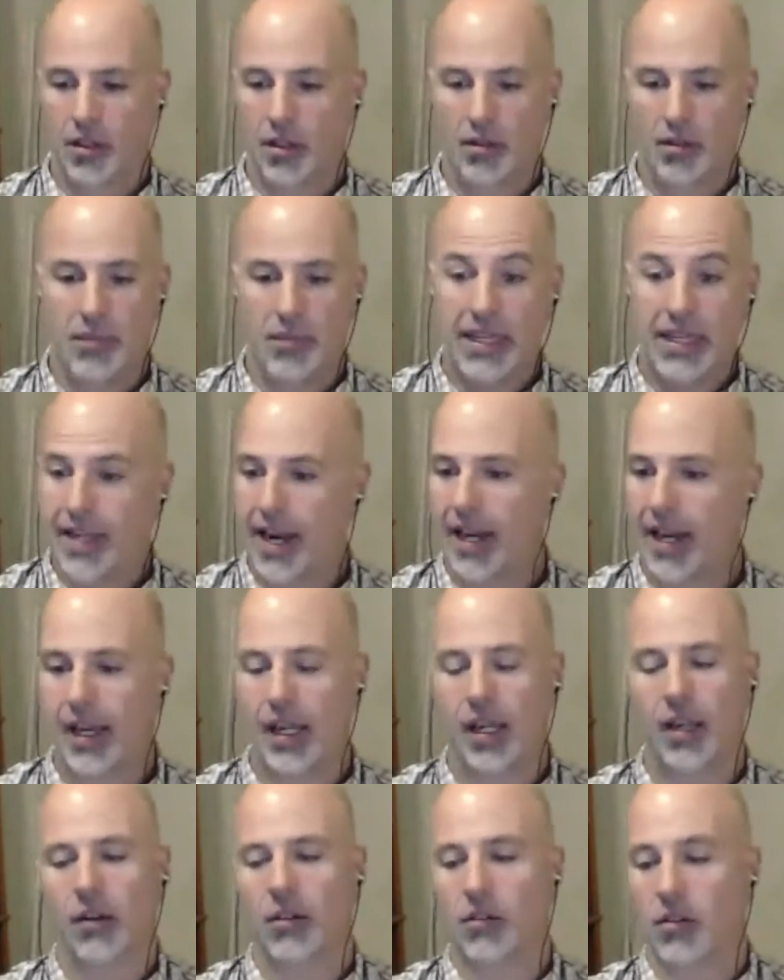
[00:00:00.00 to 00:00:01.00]

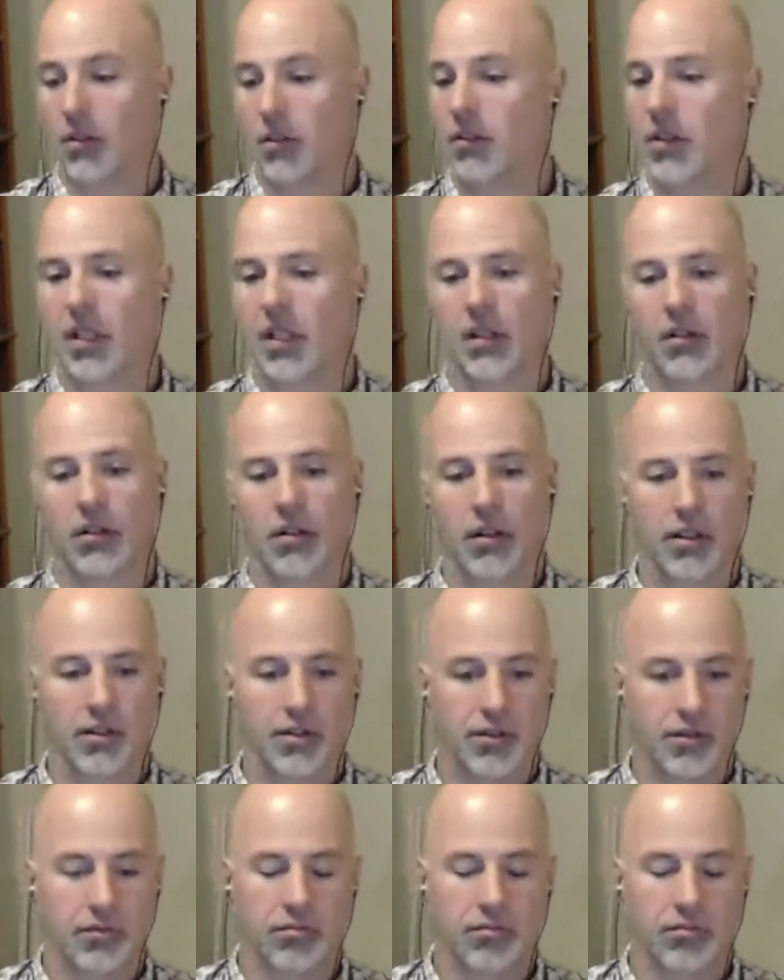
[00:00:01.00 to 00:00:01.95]
maintaining or it's losing or it's